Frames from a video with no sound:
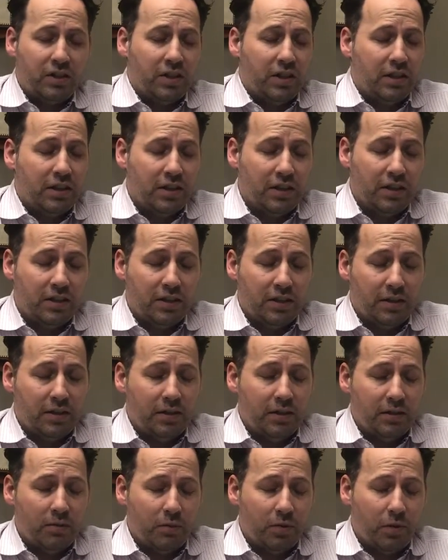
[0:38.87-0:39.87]

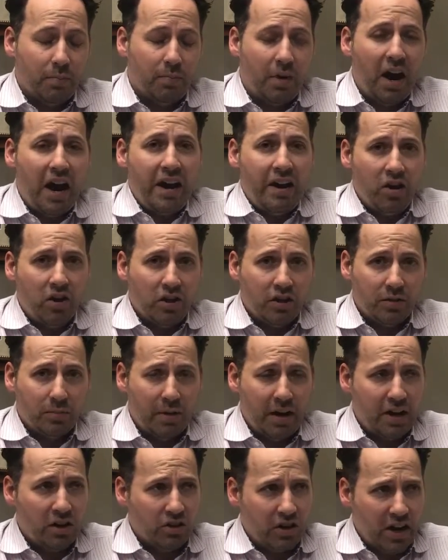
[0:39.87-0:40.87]
a buyer, as a
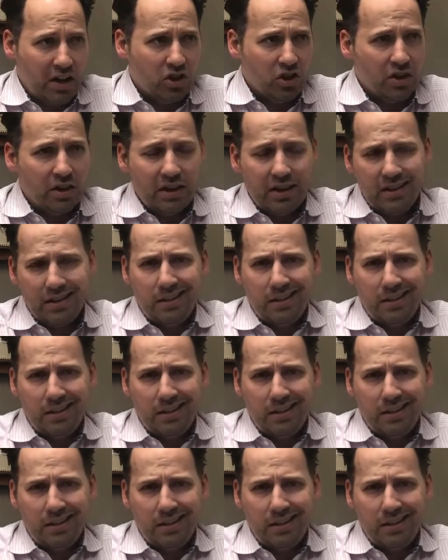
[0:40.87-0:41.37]
buyer's agent.